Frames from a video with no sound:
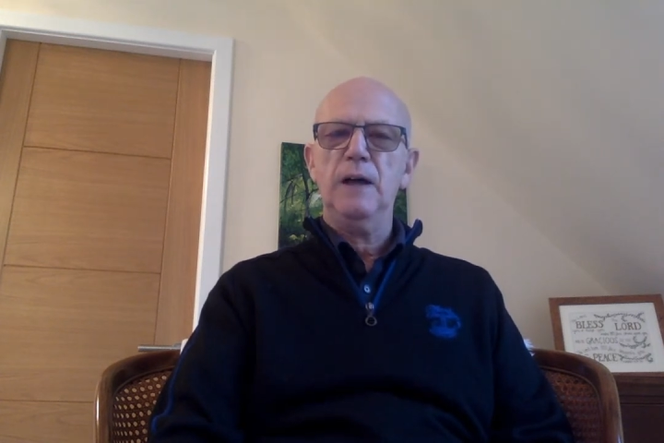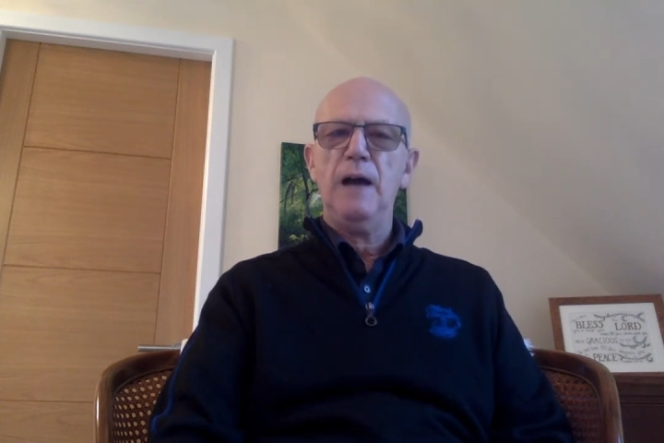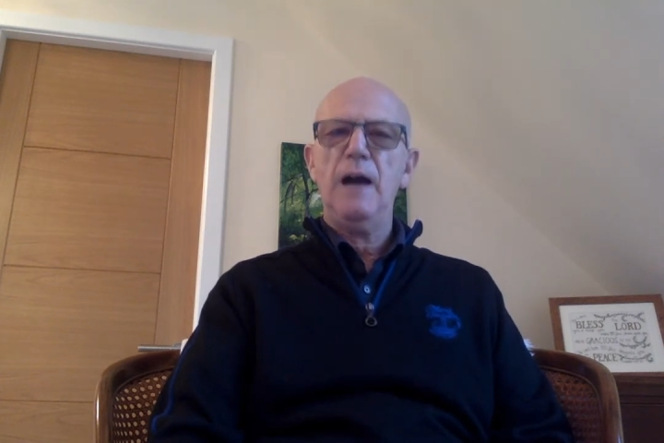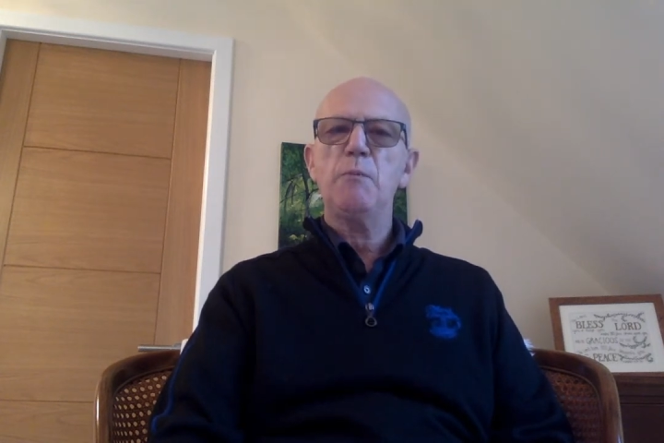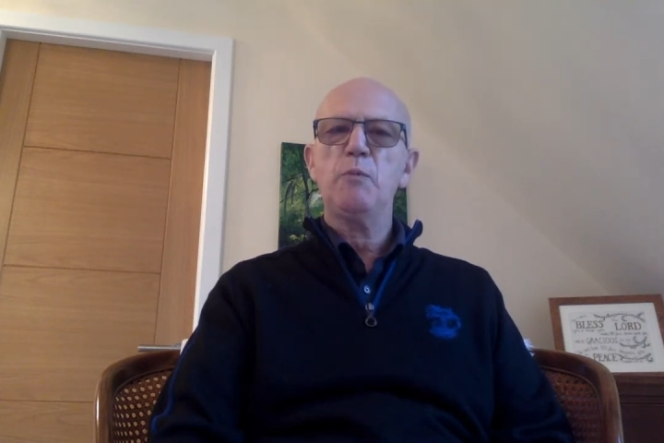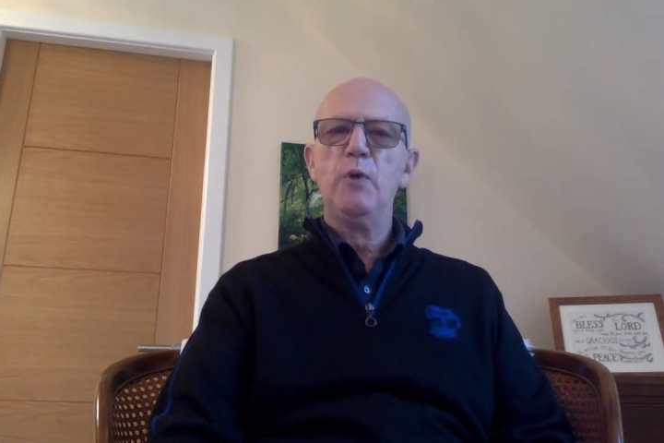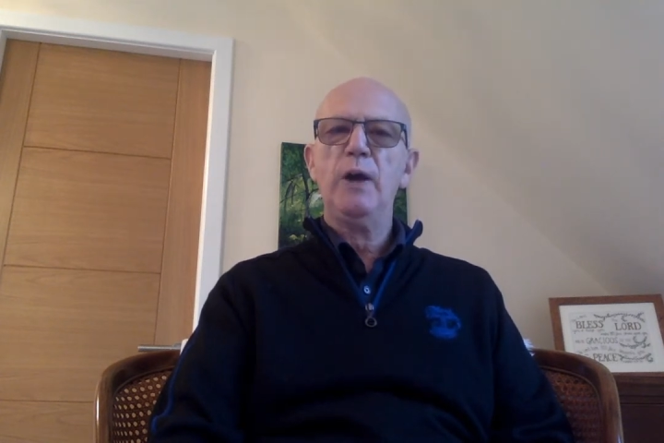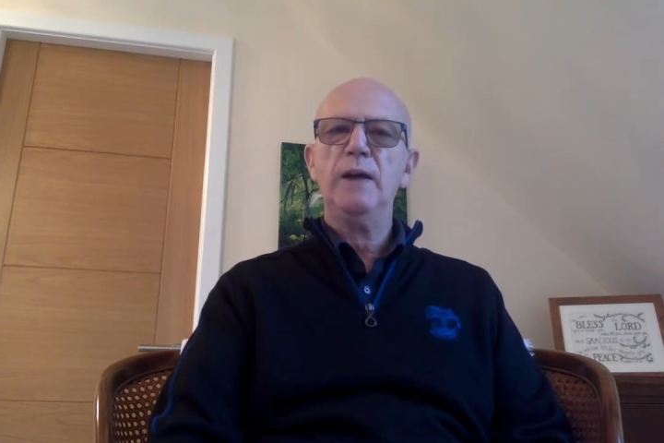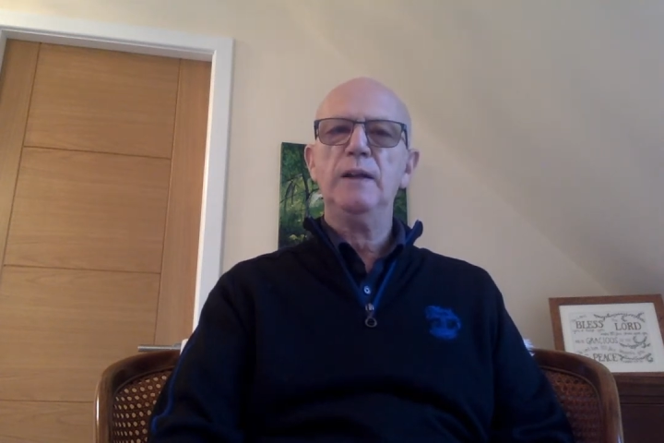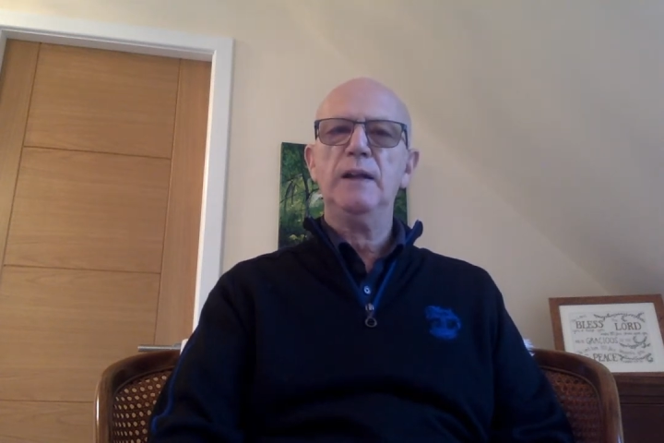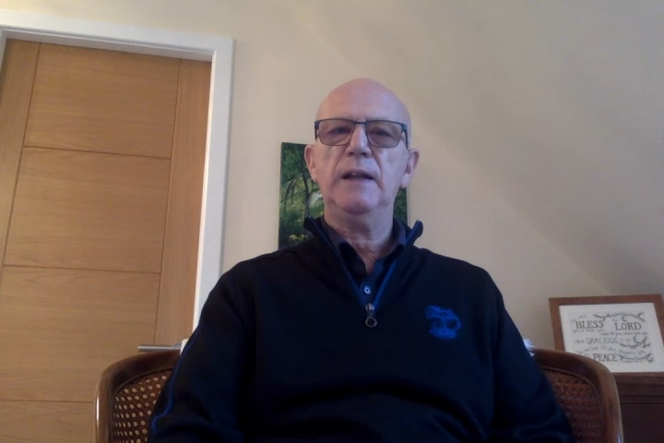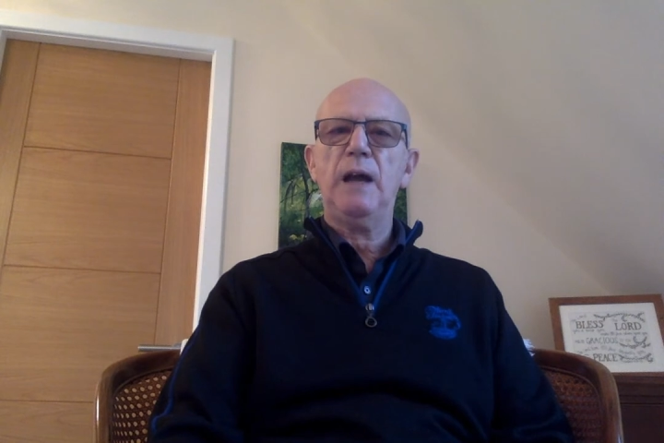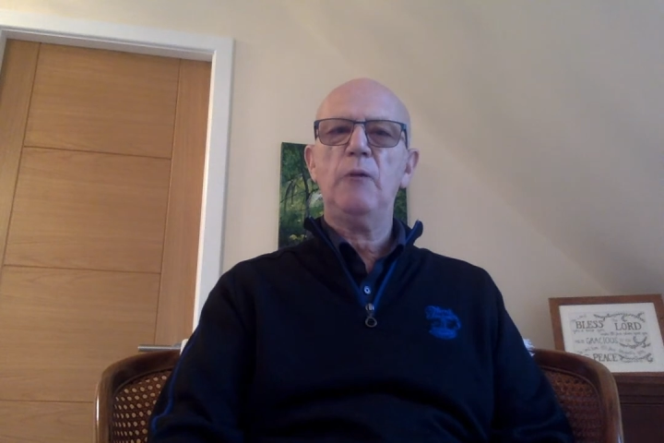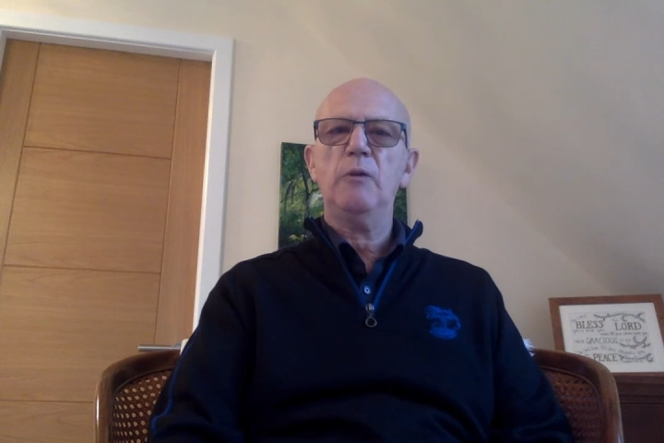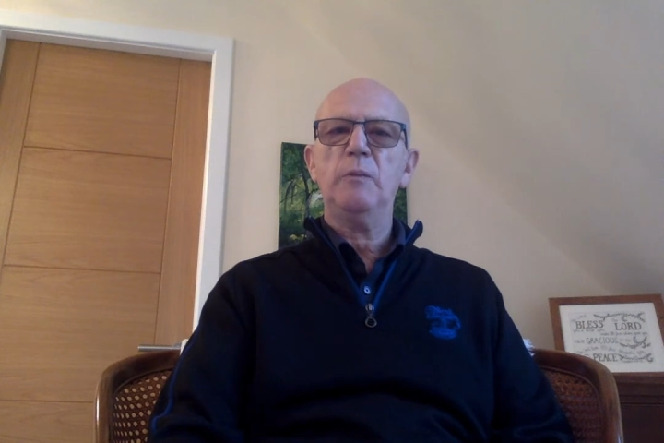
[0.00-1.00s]
I pray that
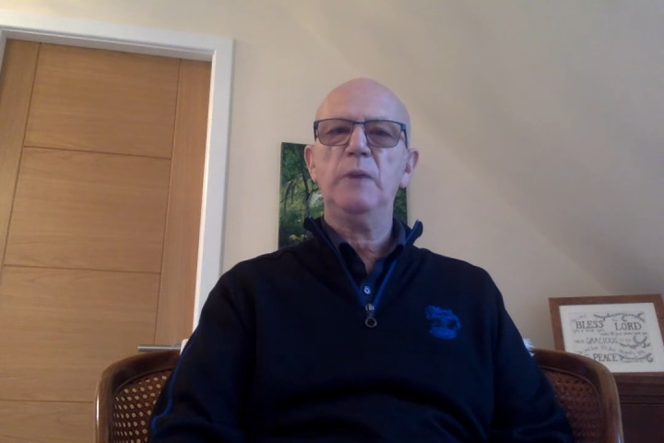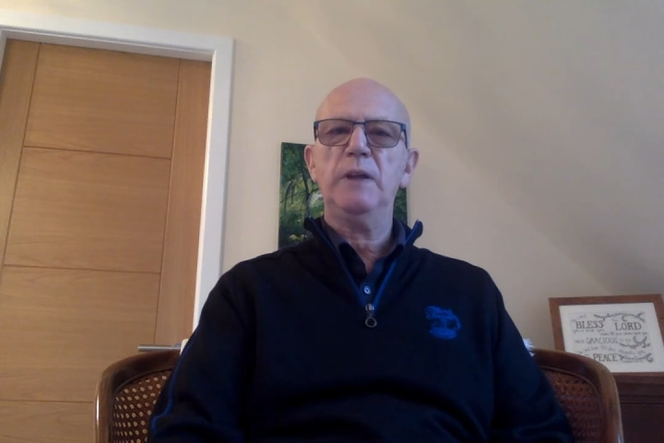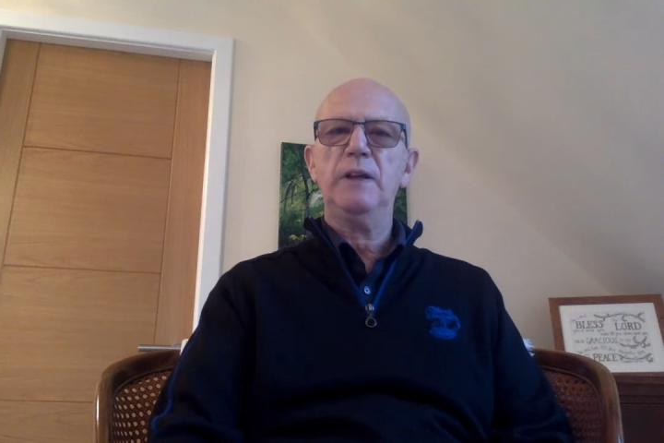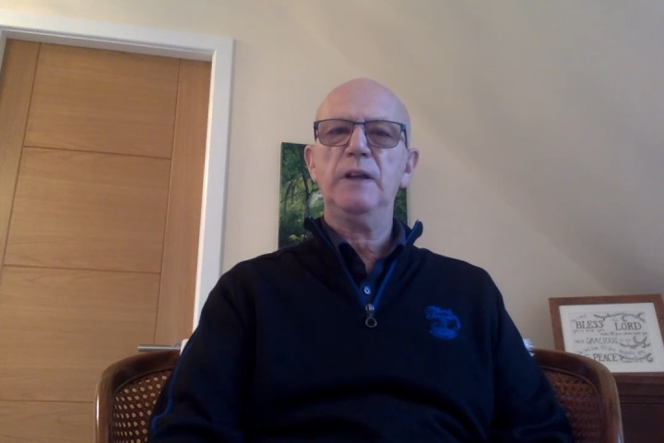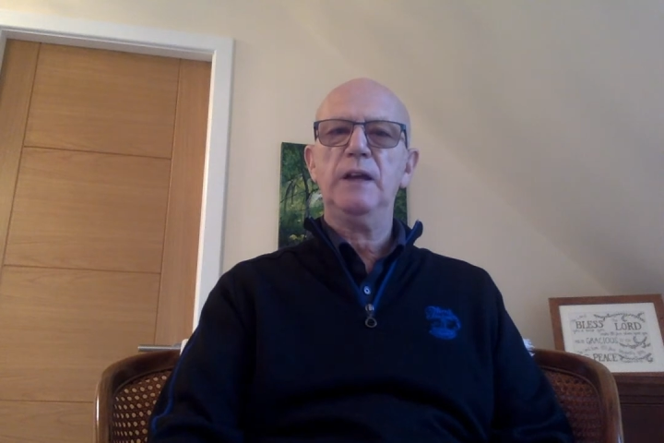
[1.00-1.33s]
that would be the